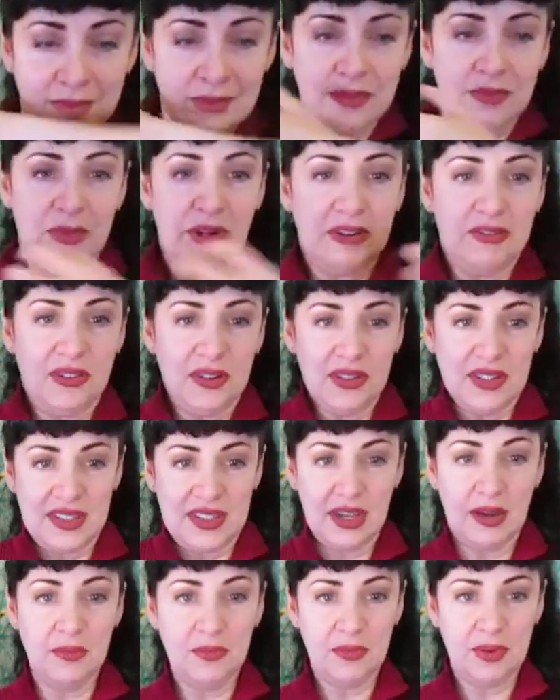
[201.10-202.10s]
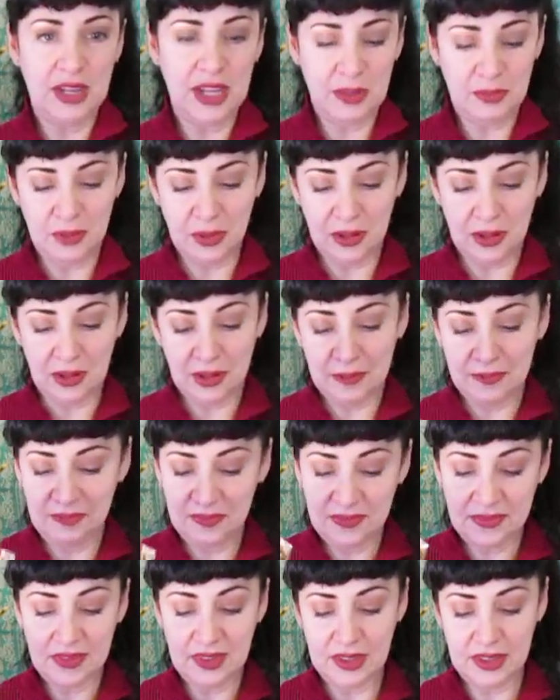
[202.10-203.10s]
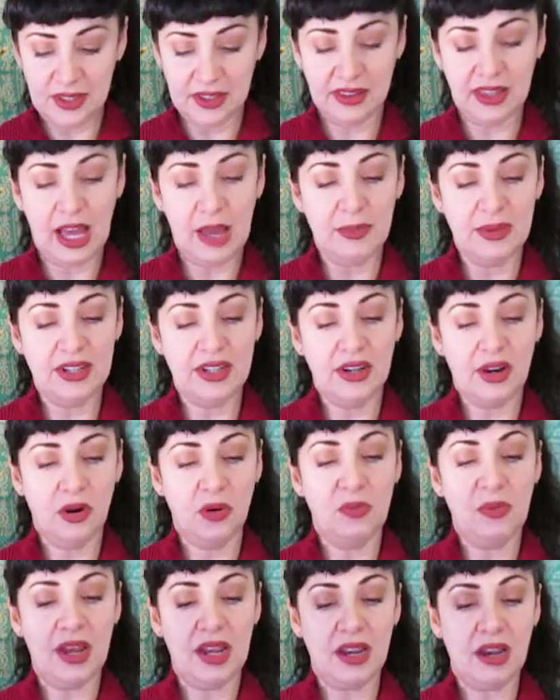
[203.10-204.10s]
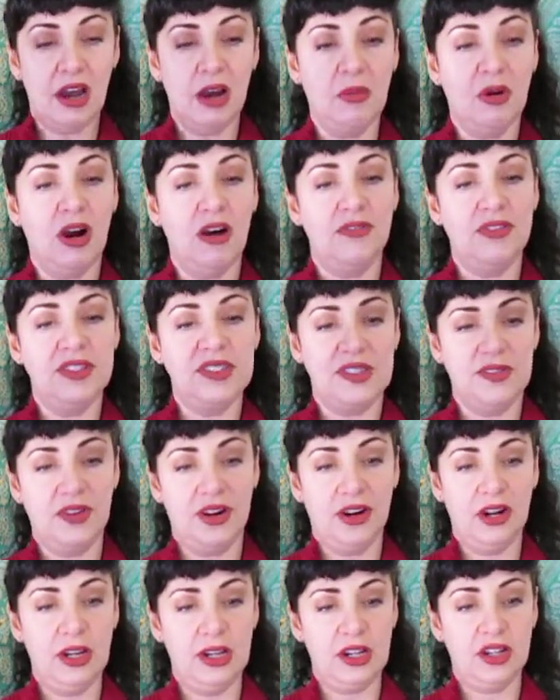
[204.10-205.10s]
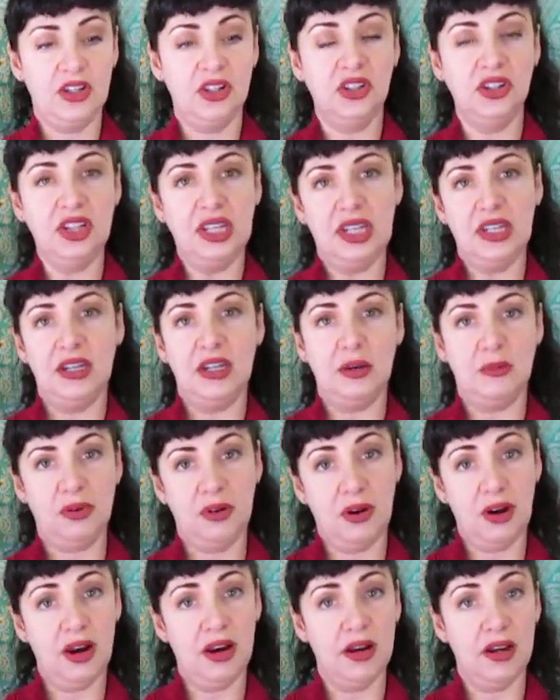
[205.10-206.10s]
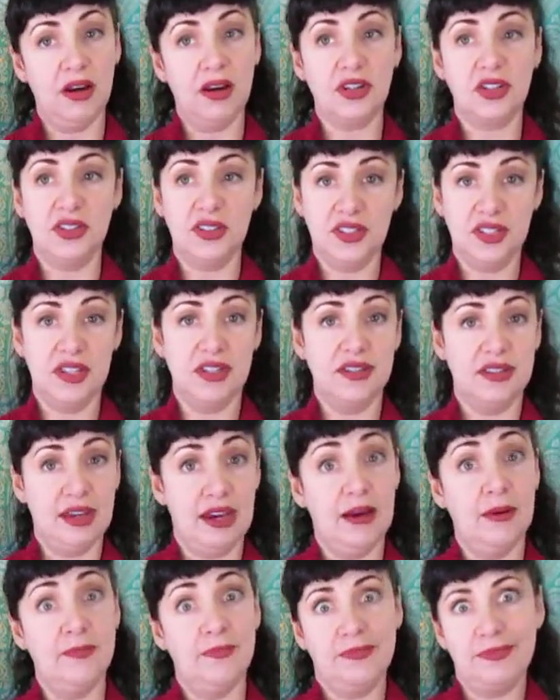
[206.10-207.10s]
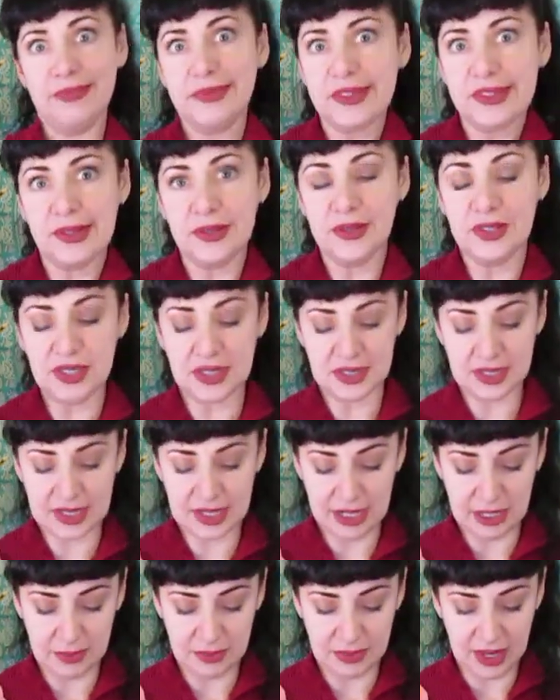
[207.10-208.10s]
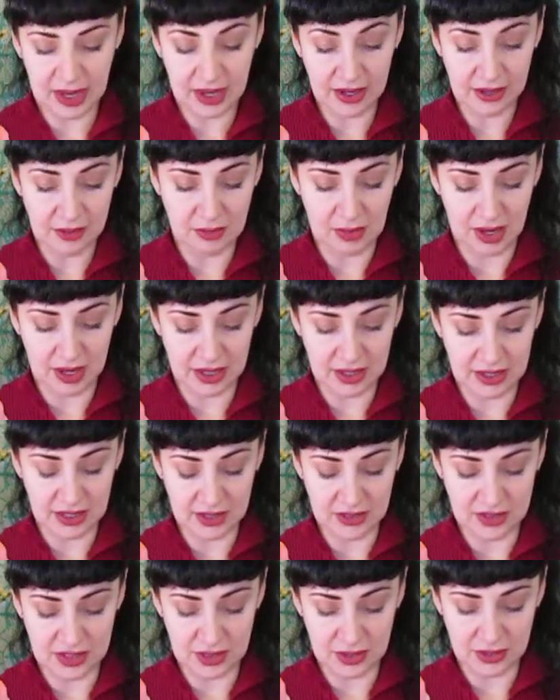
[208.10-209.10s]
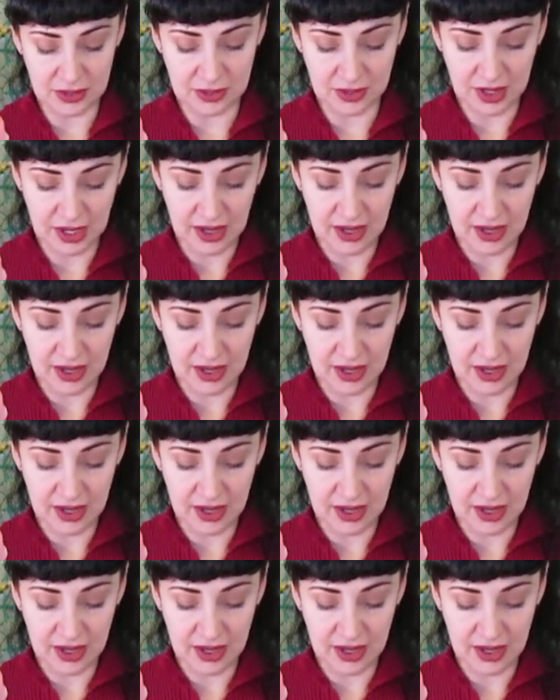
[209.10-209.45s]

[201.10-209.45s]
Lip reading: But for some people, the lemon note may come off as very cleaning product to them. So just keep that in mind as you